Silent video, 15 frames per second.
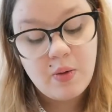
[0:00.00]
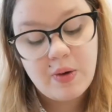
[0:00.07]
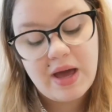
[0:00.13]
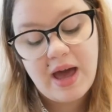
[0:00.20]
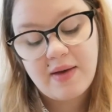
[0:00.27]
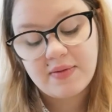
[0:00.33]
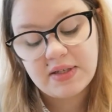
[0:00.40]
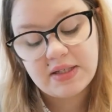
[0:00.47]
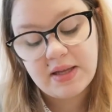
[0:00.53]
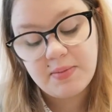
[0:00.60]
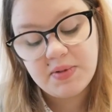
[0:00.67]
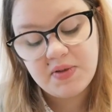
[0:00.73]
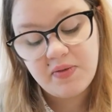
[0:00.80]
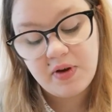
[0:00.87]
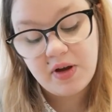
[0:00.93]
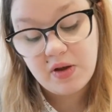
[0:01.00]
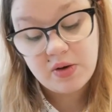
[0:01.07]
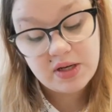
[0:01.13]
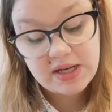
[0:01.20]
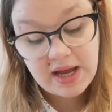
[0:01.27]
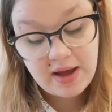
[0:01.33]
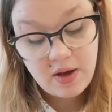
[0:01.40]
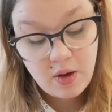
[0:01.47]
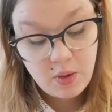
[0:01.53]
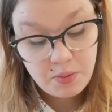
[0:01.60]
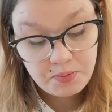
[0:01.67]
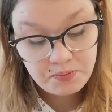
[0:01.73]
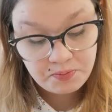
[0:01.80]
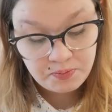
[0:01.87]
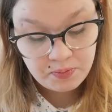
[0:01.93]
We have slips for you to take
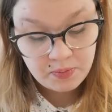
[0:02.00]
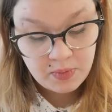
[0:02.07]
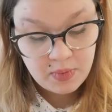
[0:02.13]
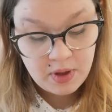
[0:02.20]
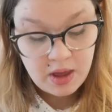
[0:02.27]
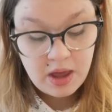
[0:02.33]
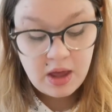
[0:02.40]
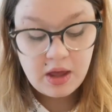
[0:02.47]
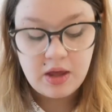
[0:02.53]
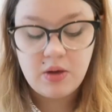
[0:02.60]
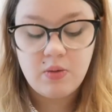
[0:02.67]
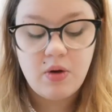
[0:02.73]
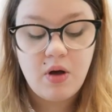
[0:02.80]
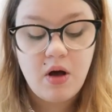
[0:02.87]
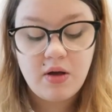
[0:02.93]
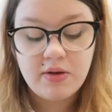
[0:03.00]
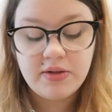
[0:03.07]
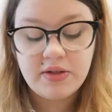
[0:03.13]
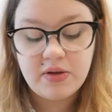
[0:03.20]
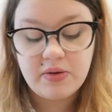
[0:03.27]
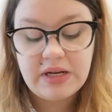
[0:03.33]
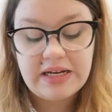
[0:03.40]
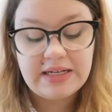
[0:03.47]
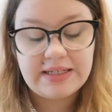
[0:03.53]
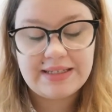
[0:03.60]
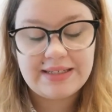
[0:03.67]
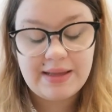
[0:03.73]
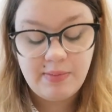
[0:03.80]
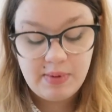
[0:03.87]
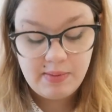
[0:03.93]
home. You will also need a
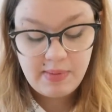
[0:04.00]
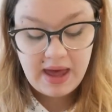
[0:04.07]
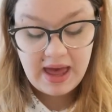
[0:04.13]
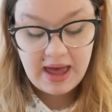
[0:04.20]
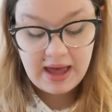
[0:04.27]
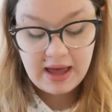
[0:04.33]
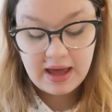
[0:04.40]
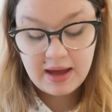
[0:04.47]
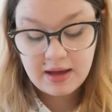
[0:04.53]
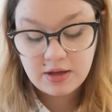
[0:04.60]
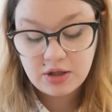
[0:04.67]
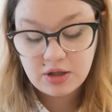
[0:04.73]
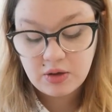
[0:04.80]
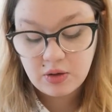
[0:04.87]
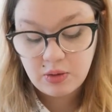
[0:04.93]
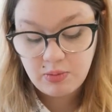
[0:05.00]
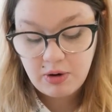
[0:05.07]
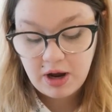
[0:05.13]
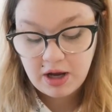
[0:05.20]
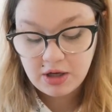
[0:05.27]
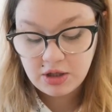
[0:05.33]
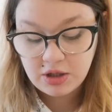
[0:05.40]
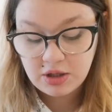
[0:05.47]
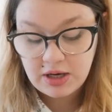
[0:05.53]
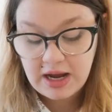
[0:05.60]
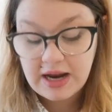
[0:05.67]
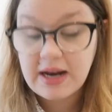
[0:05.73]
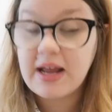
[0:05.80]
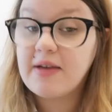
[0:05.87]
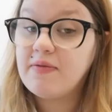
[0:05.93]
sleeping bag, a toothbrush,
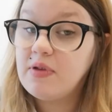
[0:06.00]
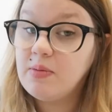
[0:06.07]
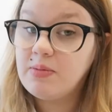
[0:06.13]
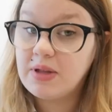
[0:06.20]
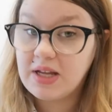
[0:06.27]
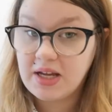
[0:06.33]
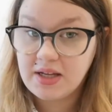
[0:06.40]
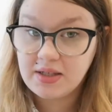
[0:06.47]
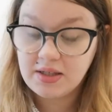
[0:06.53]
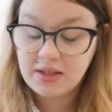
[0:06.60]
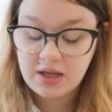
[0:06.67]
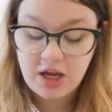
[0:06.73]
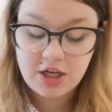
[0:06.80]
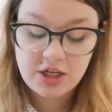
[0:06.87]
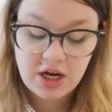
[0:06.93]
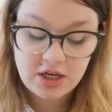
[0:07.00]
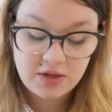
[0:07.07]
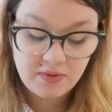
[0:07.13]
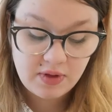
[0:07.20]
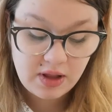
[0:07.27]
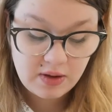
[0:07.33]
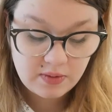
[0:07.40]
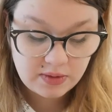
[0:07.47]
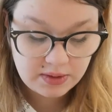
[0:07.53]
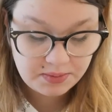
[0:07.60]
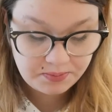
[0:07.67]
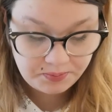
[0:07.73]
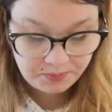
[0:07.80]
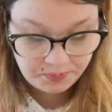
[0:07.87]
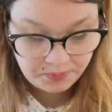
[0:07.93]
and if you please, a change of clothes.
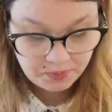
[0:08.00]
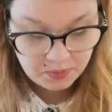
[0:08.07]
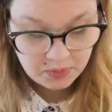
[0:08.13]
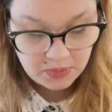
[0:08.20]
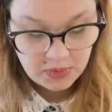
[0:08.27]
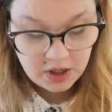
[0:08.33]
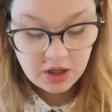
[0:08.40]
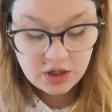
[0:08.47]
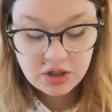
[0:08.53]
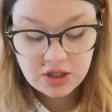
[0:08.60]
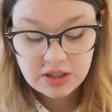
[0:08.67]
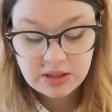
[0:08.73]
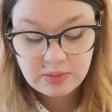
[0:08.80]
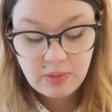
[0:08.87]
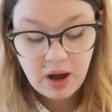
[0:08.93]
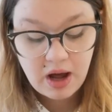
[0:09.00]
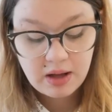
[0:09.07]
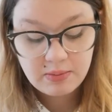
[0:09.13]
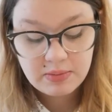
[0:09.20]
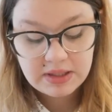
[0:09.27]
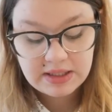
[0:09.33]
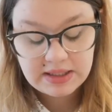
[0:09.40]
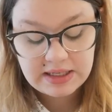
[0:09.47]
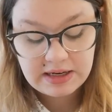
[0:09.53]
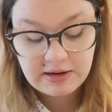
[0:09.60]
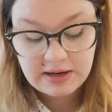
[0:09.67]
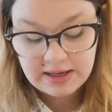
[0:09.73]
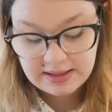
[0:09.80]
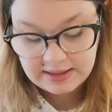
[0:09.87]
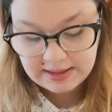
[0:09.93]
She smiled
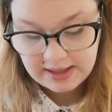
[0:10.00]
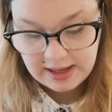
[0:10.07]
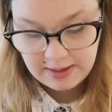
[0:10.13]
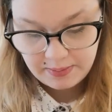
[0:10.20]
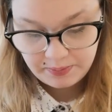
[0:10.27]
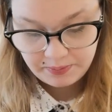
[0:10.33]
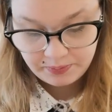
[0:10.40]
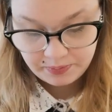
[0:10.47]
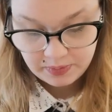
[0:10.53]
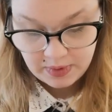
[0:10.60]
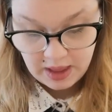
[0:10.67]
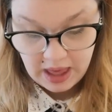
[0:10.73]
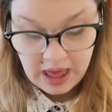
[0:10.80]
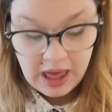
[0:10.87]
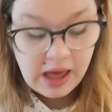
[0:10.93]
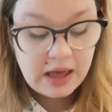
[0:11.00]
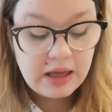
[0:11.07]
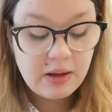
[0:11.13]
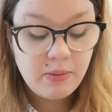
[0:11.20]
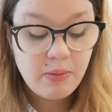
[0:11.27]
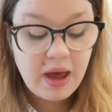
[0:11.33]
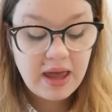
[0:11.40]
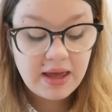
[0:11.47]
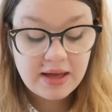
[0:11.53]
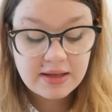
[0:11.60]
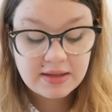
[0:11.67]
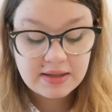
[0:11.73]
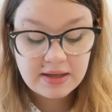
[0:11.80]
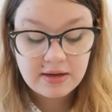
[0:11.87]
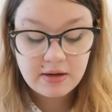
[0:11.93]
mysteriously. You might
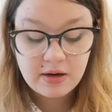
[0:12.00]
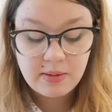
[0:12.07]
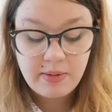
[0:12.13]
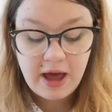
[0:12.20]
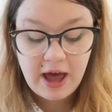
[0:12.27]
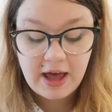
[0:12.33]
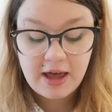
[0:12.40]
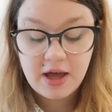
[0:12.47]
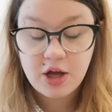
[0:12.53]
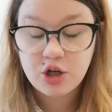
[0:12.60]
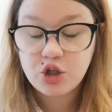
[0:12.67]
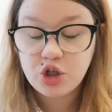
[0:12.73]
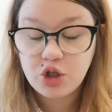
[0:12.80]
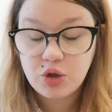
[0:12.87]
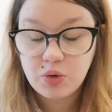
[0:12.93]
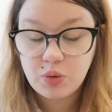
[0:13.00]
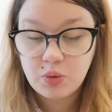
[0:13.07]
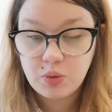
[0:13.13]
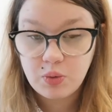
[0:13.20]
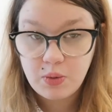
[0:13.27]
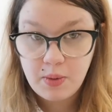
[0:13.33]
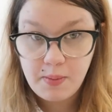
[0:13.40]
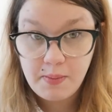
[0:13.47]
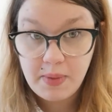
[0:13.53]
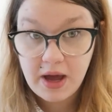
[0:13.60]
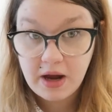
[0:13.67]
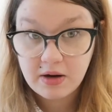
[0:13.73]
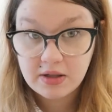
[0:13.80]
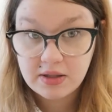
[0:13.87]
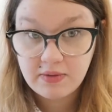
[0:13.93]
consider packing two
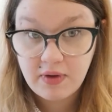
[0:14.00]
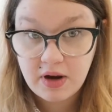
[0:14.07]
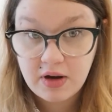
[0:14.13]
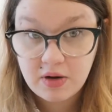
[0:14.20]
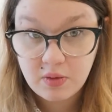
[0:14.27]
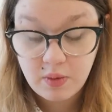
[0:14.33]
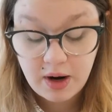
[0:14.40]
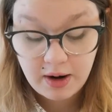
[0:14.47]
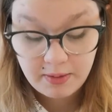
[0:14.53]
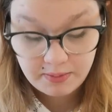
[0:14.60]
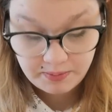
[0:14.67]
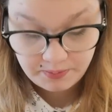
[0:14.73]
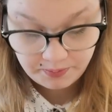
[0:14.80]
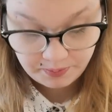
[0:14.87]
pairs of underwear.